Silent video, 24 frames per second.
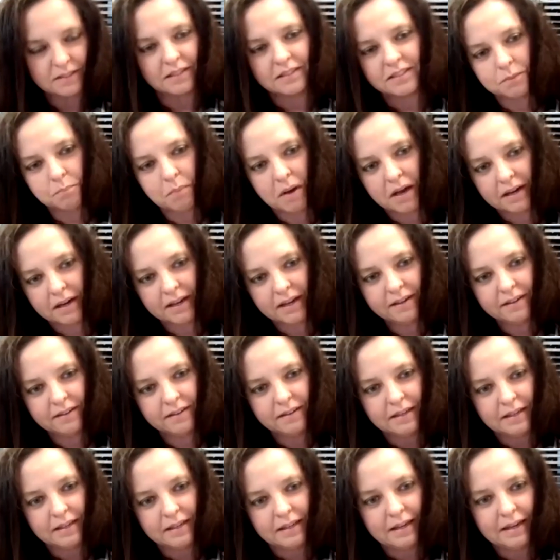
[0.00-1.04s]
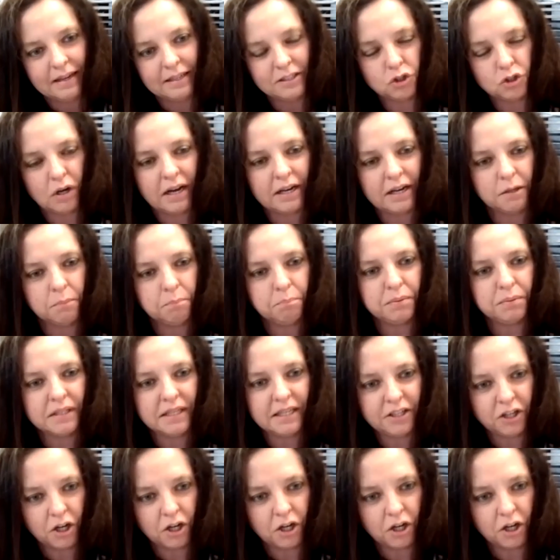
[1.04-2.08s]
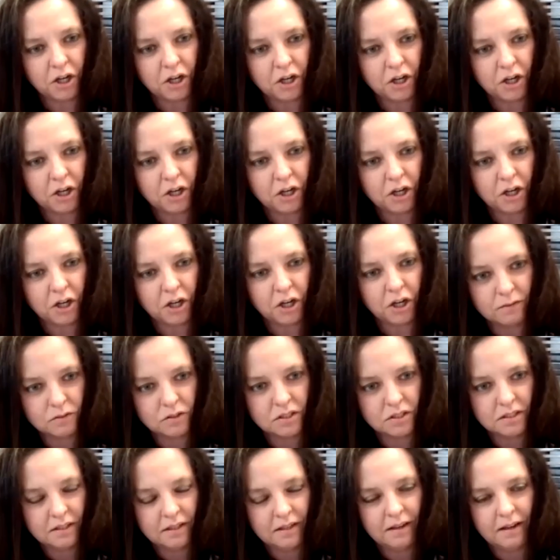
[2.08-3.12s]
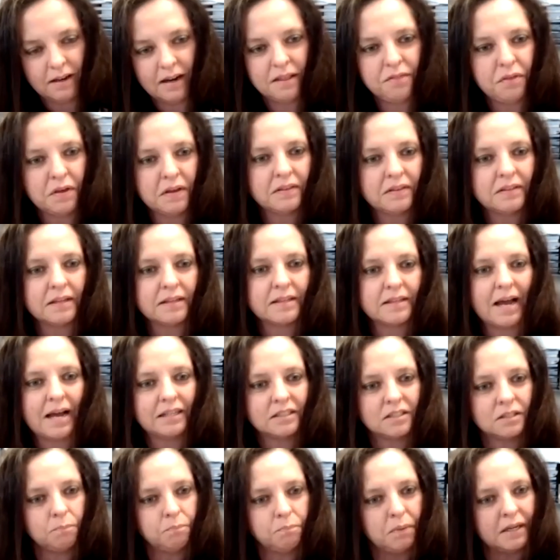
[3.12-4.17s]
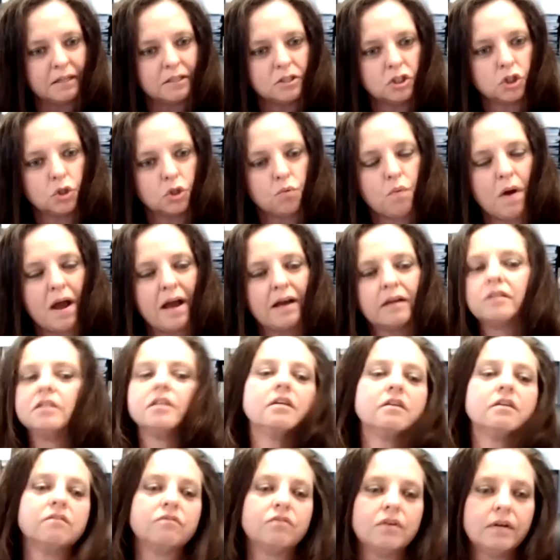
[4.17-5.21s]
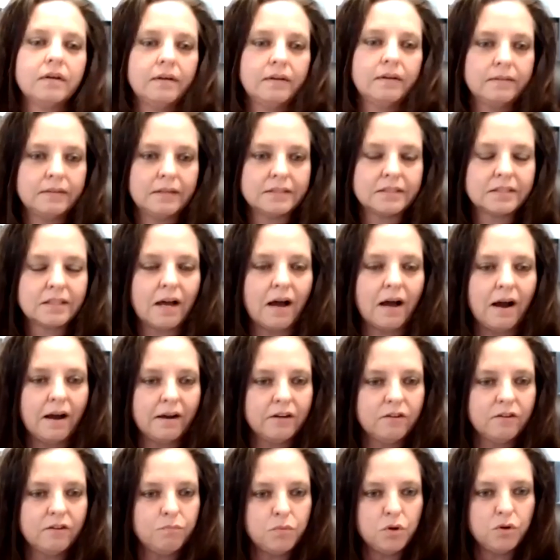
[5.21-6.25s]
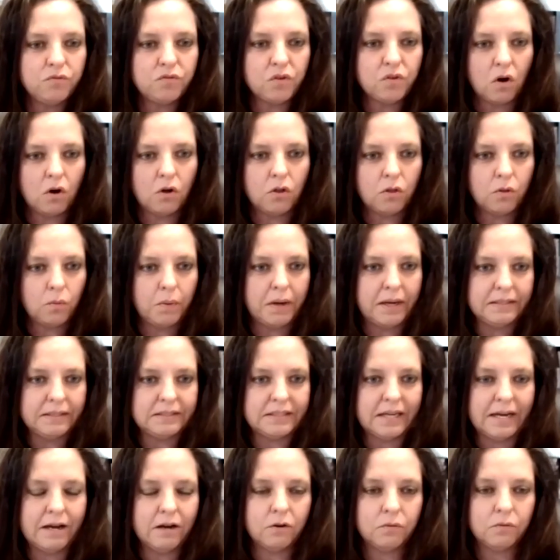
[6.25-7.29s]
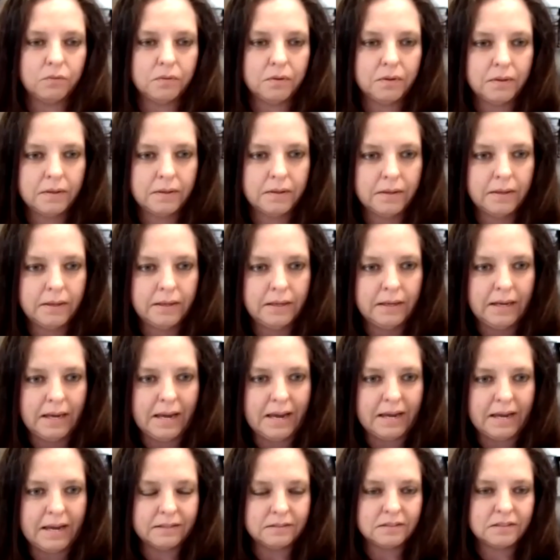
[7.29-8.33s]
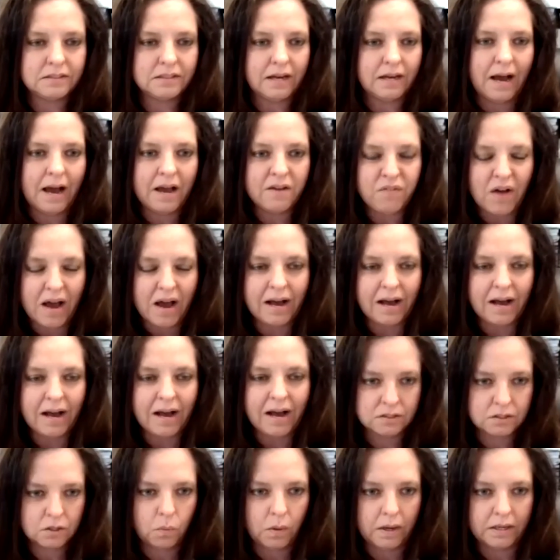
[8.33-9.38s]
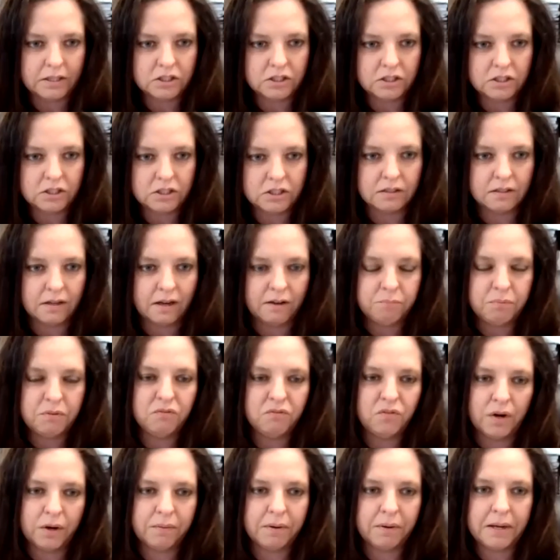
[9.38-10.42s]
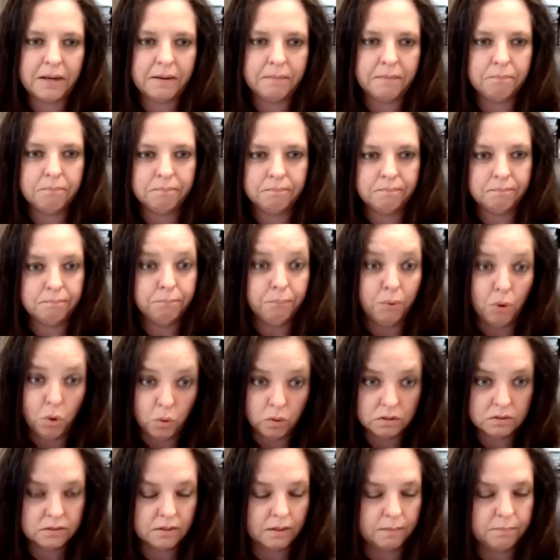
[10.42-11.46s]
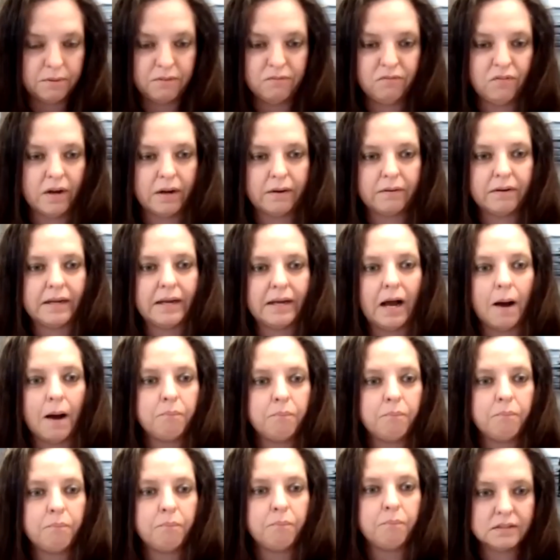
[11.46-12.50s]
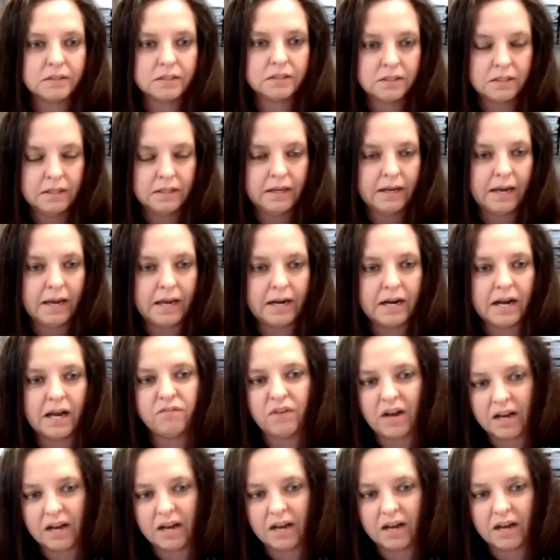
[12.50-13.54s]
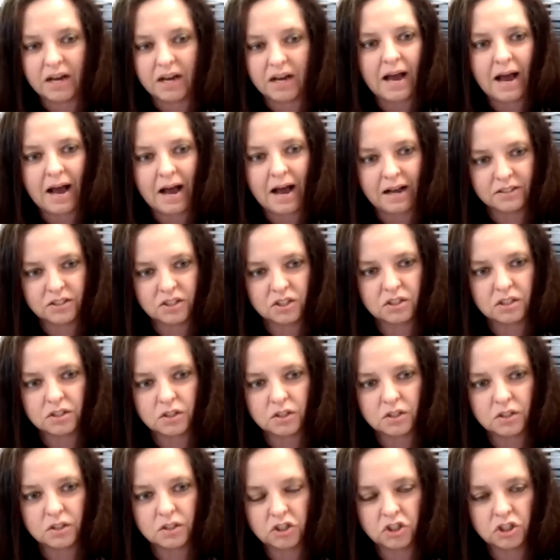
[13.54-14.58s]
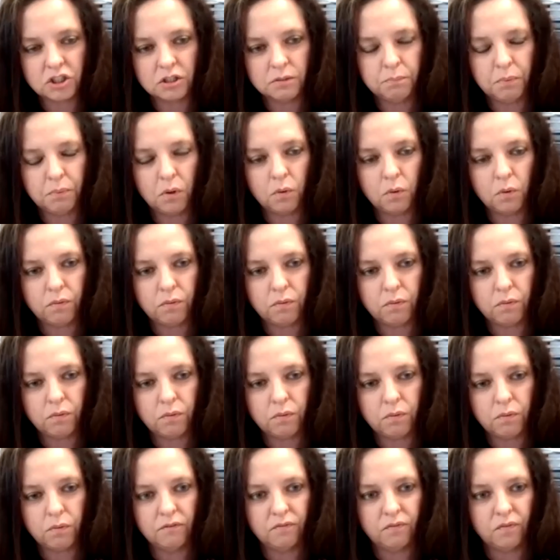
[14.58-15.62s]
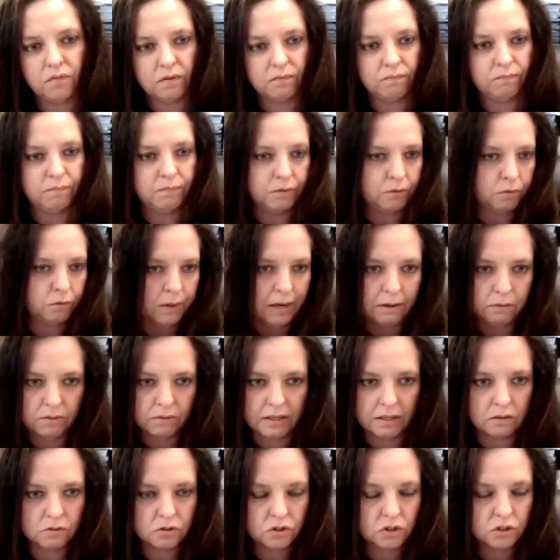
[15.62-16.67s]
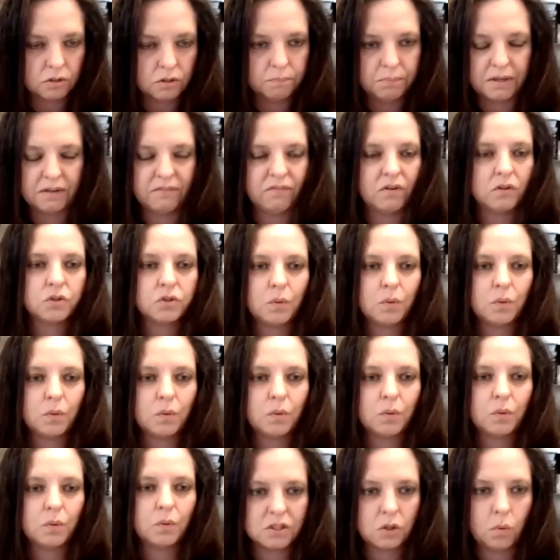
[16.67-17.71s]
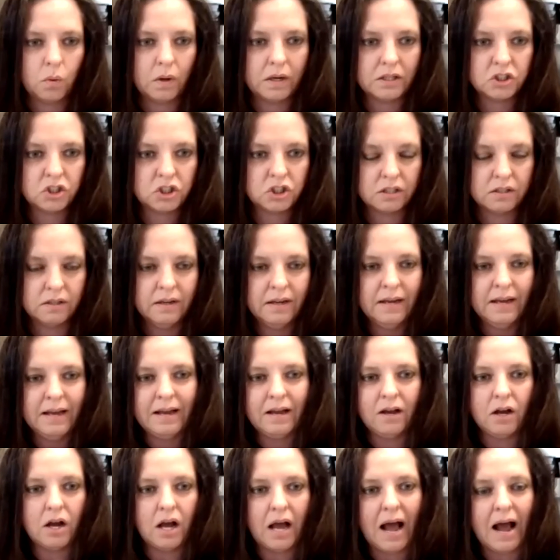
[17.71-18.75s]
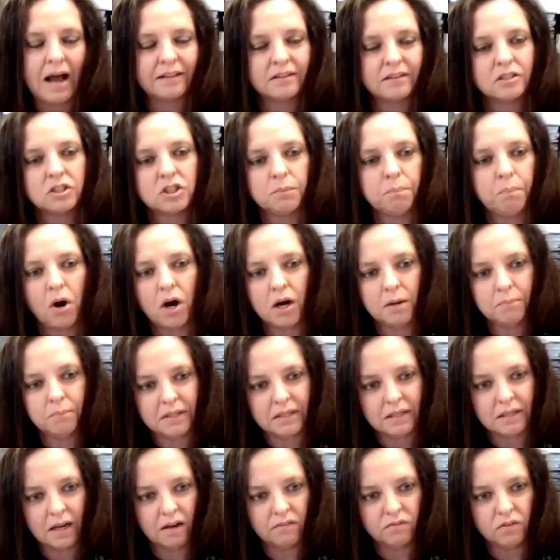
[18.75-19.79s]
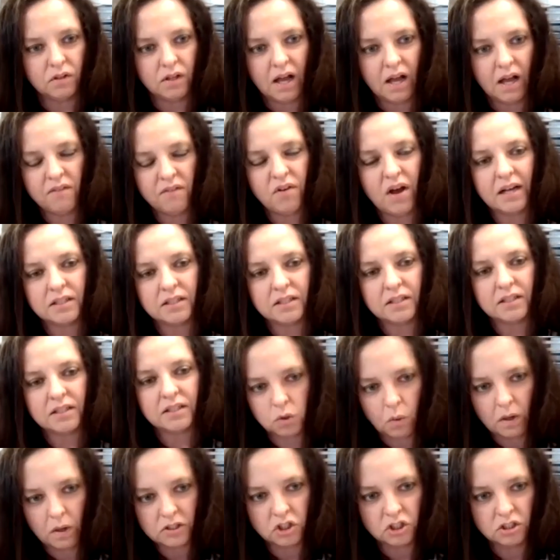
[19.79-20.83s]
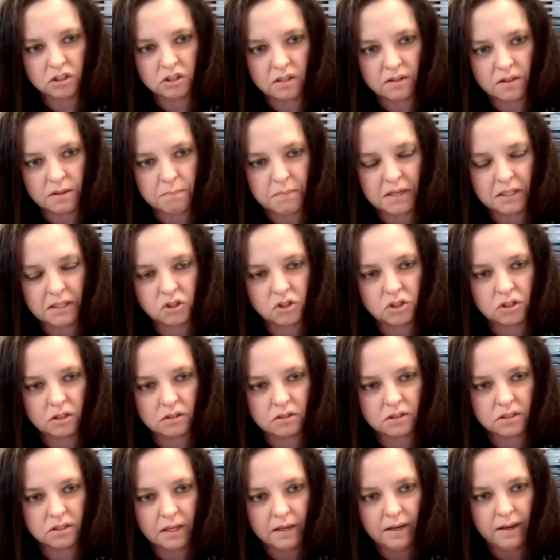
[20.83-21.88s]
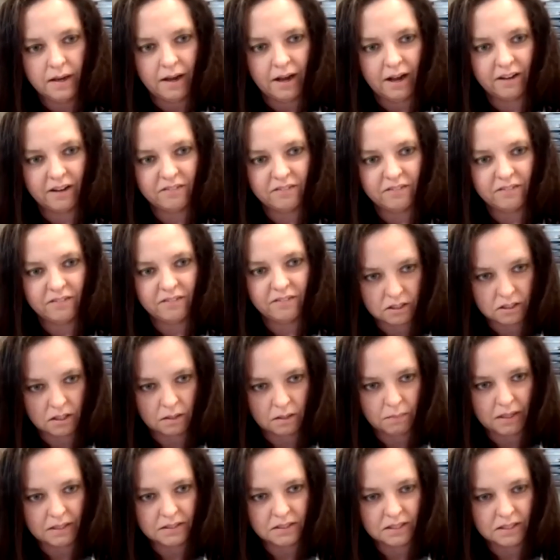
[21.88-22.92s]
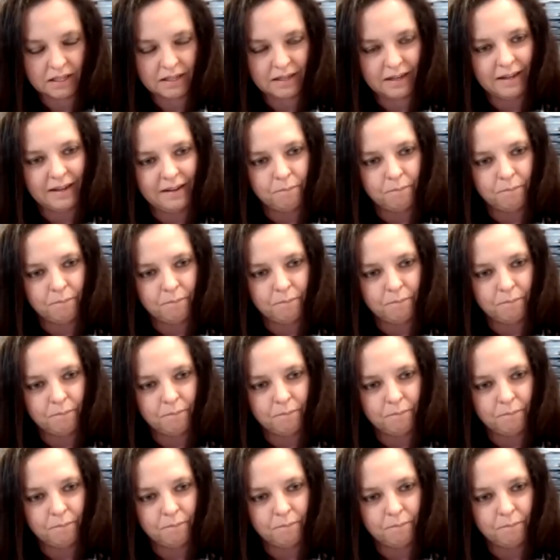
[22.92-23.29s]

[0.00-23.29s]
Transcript: us money and try to bleed our bank account. I think that that's been a directive that's kind of moved all the way down. And I've asked the question, I've been very bold, I've been very upfront, and I've actually asked this question both of the Crown Council, but I've also asked the question at the department level. I've asked these questions of the ministers. I've said to them, I said,